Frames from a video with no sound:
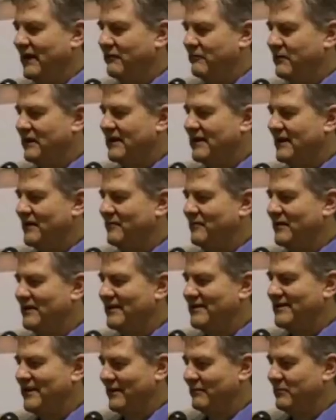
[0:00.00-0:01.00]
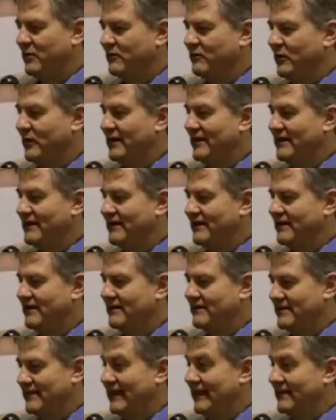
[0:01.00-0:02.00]
We have become number one
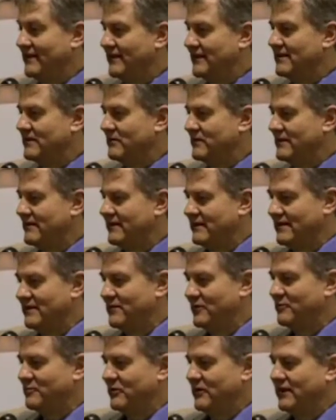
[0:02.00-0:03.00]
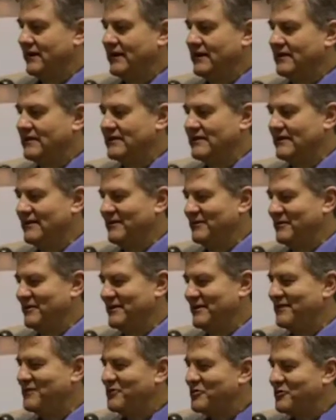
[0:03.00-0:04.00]
in sales with this new product,
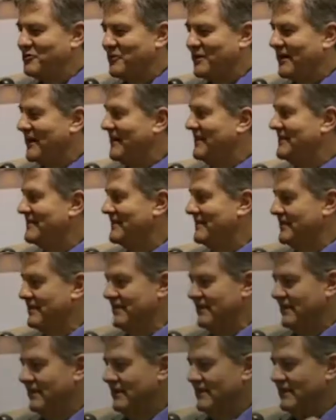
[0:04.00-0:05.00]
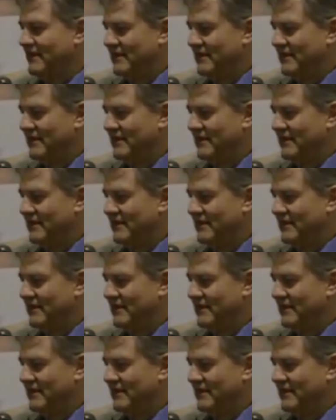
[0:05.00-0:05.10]
with the new price, the